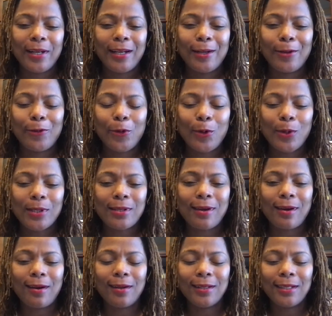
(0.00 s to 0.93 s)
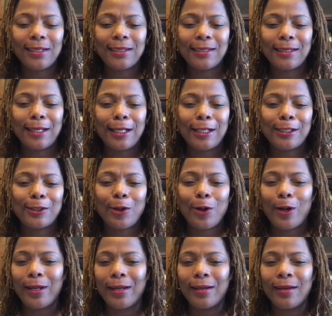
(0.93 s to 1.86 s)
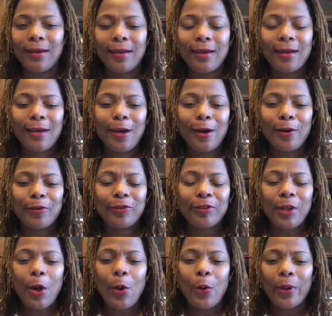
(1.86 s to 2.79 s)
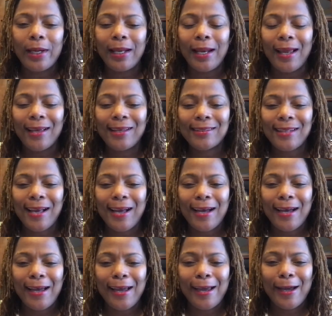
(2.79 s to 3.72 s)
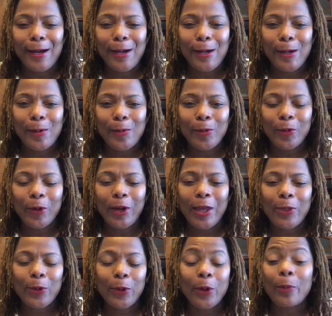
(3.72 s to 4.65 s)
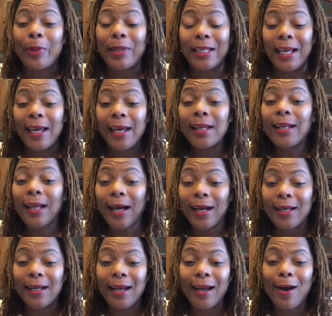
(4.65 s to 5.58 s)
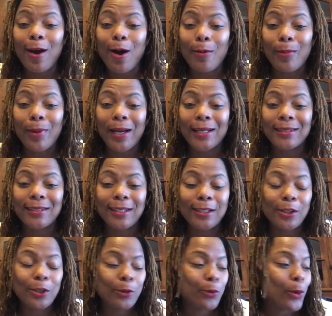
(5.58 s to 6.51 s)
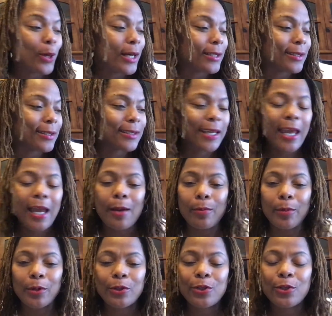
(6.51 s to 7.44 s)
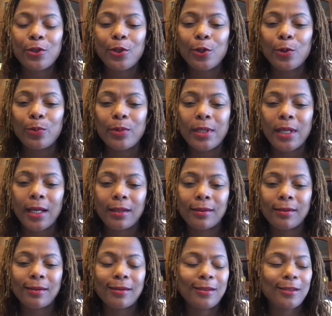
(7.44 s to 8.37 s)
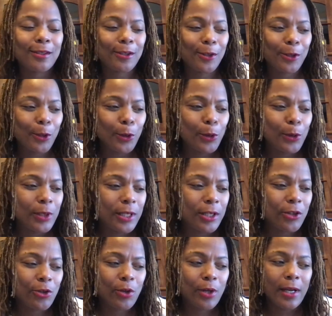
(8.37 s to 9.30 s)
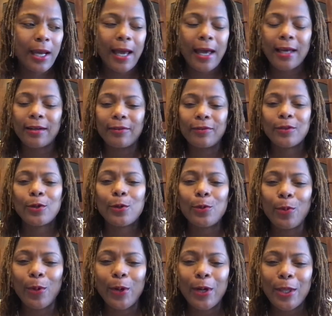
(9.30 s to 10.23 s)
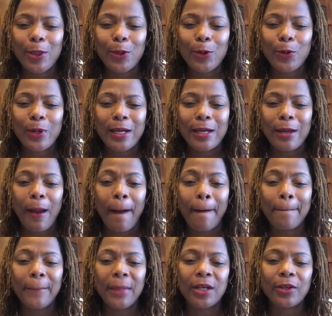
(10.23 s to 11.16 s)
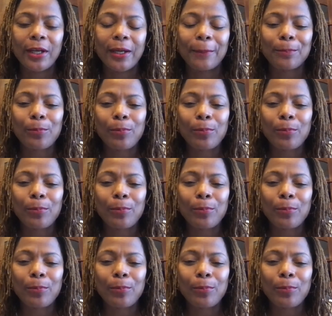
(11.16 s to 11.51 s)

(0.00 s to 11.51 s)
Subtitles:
And of course, all these things started flowing as I read through it. But the headline that caught my attention was Scammers Dupe Texas School District out of 2.3 million.